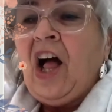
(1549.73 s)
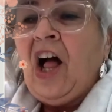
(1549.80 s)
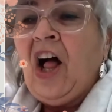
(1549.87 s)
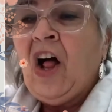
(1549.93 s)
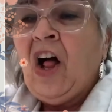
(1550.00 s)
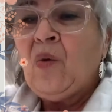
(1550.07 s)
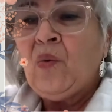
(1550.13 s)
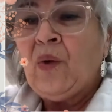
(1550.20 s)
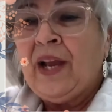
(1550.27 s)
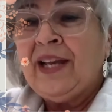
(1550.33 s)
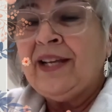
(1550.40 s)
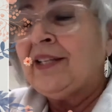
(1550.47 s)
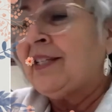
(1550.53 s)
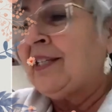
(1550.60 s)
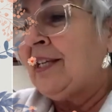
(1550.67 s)

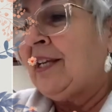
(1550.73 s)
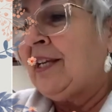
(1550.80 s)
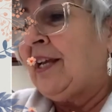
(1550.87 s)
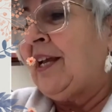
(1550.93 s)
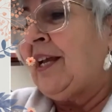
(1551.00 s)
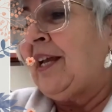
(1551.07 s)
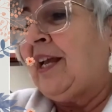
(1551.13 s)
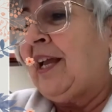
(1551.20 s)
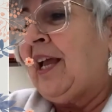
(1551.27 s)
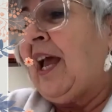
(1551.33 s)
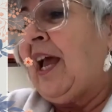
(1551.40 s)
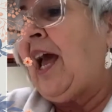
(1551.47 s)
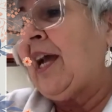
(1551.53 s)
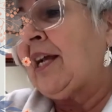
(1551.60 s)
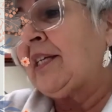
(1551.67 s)
always
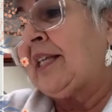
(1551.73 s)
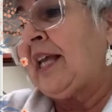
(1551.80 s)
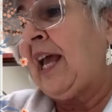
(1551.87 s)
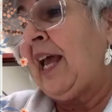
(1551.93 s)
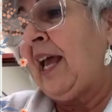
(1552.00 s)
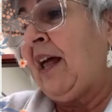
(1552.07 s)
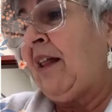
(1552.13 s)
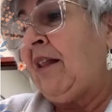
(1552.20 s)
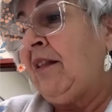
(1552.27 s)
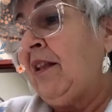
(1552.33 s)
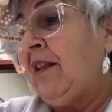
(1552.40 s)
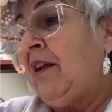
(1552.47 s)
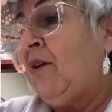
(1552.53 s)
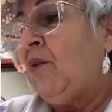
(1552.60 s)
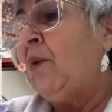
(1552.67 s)
exhale
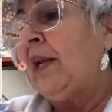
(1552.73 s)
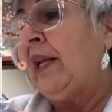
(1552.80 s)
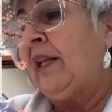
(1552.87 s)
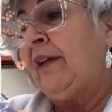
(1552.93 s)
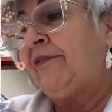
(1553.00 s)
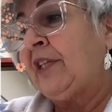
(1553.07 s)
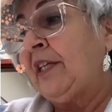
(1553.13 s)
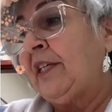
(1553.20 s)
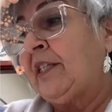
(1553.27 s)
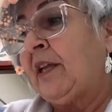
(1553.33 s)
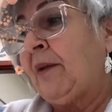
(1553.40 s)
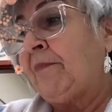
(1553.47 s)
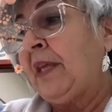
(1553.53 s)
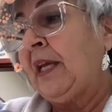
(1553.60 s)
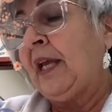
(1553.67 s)
when lifting
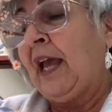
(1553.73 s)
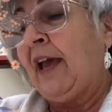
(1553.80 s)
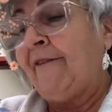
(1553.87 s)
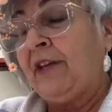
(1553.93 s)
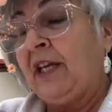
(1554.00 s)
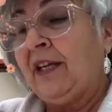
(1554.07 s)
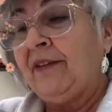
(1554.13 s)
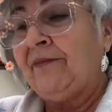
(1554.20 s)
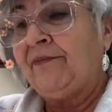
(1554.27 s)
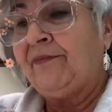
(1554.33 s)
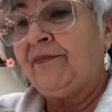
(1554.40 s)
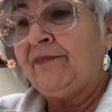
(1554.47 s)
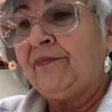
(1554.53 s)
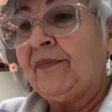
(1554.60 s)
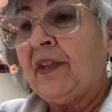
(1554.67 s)
something heavy
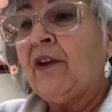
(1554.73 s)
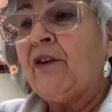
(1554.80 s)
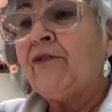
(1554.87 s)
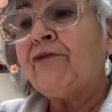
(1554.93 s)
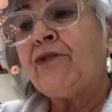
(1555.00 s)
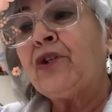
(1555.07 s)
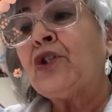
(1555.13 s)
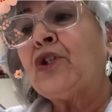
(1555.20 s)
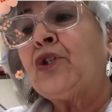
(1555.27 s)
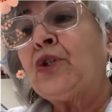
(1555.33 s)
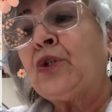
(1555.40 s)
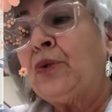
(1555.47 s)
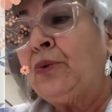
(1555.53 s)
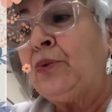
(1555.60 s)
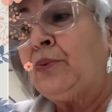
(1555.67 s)
for
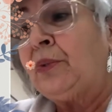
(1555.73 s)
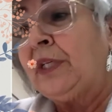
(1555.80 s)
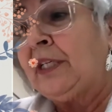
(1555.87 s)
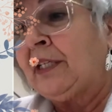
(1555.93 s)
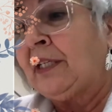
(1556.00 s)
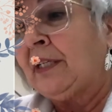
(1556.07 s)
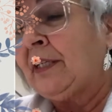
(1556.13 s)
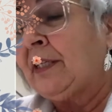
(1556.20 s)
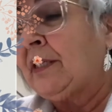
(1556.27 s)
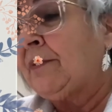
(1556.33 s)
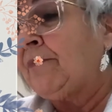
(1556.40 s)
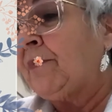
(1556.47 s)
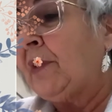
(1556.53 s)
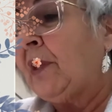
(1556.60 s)
two reasons.